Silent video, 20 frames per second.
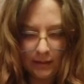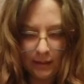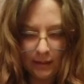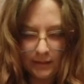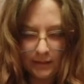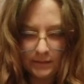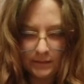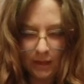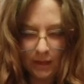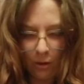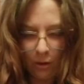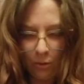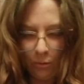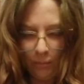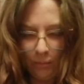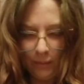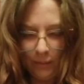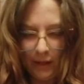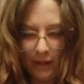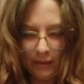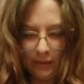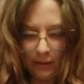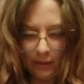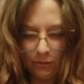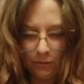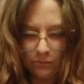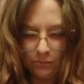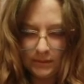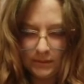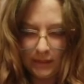this home and
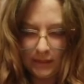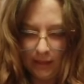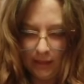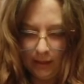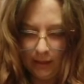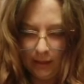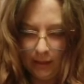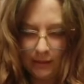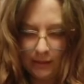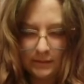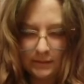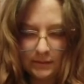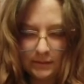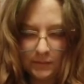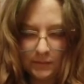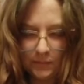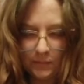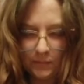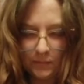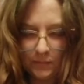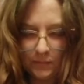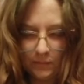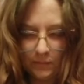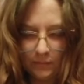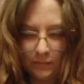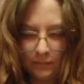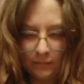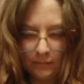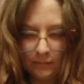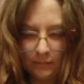those in
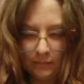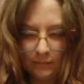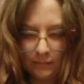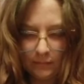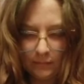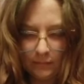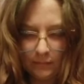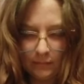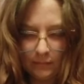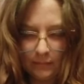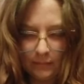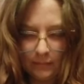it.